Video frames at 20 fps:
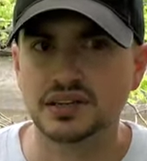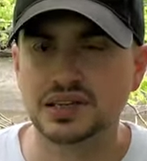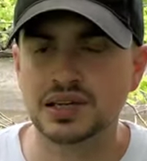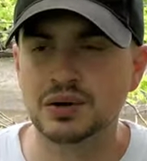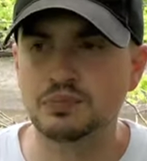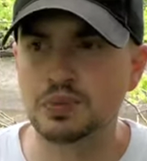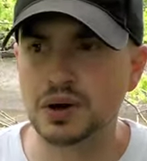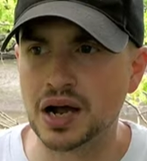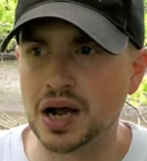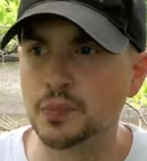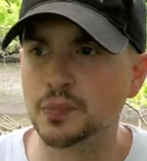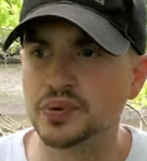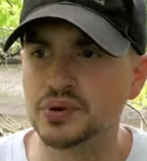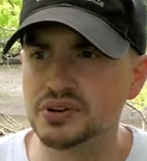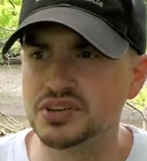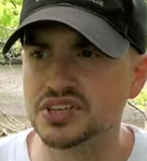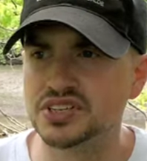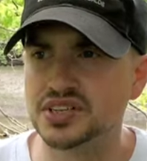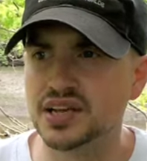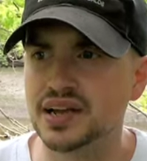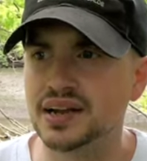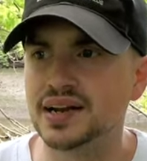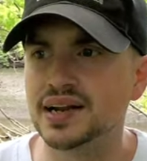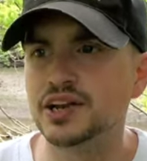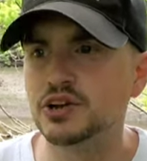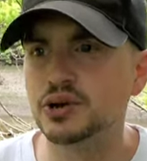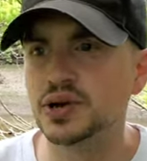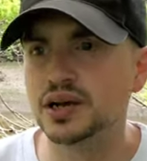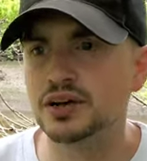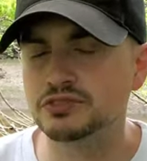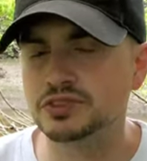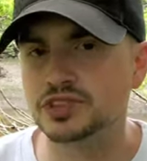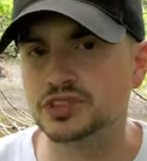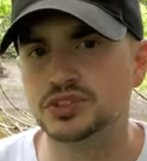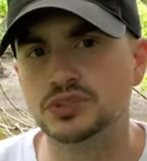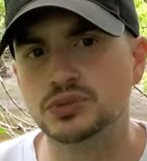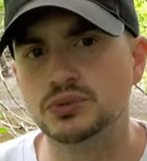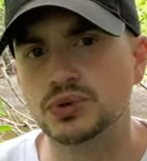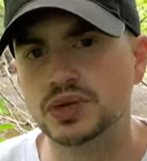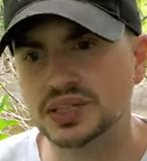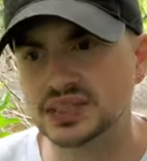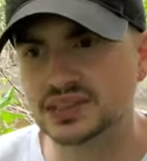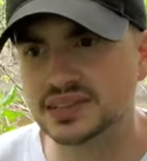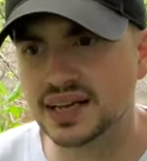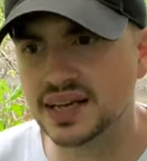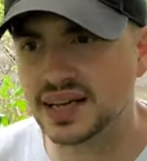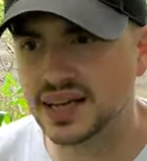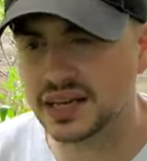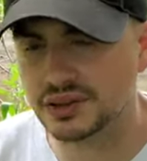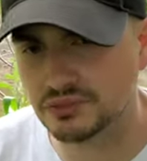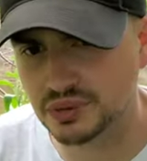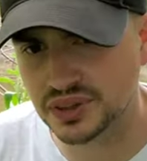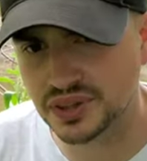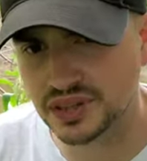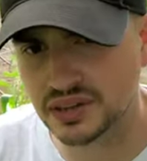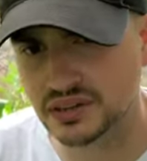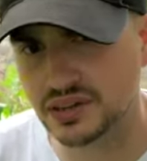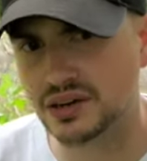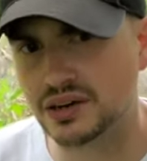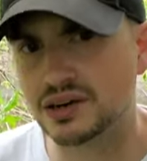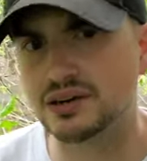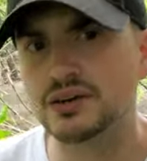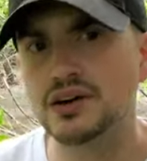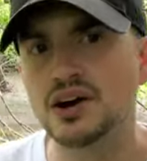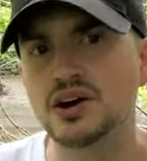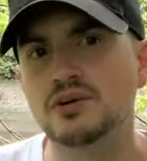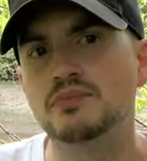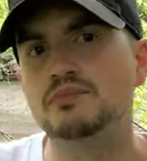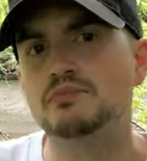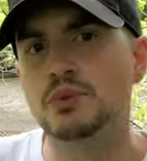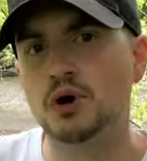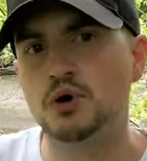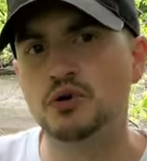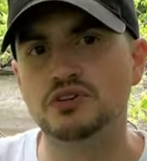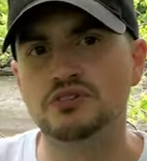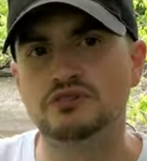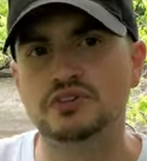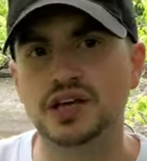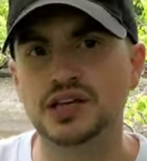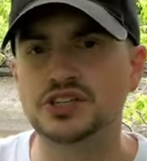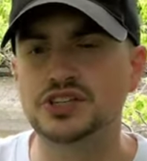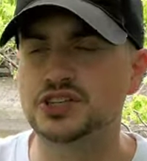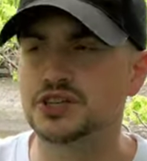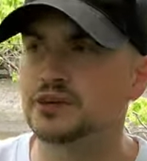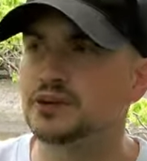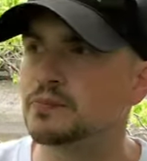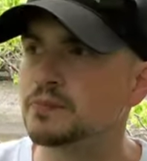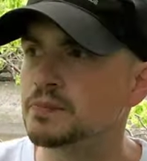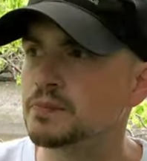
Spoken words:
you'd pop your set and you'd have to do a day of what they call motivation.